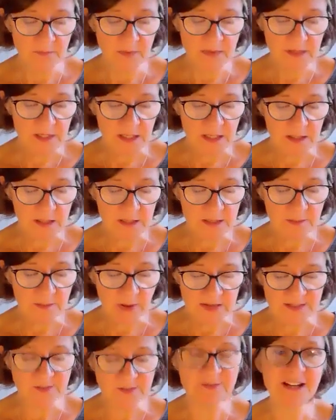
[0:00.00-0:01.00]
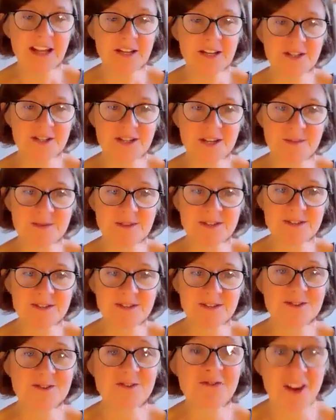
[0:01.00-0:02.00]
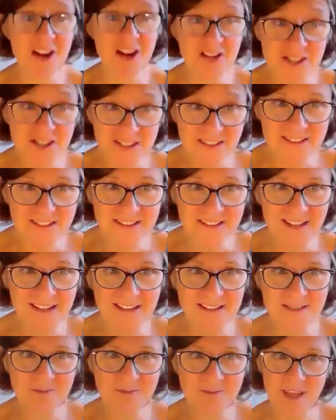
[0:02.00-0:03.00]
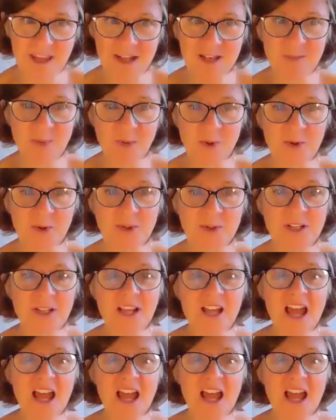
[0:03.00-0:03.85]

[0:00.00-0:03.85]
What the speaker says: the personal relationships and discretion that is available.